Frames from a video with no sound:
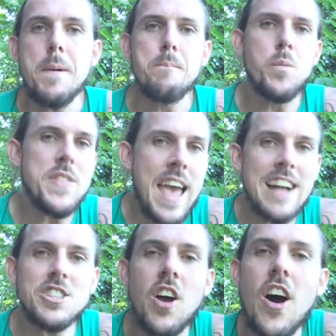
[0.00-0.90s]

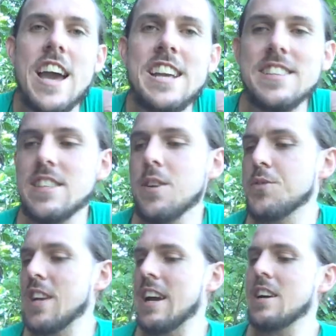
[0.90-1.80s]
without tying yourself
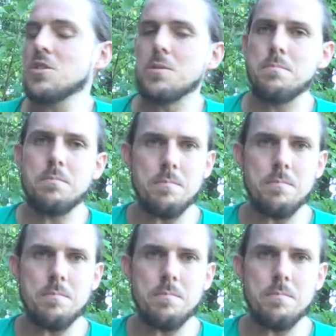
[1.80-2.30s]
down to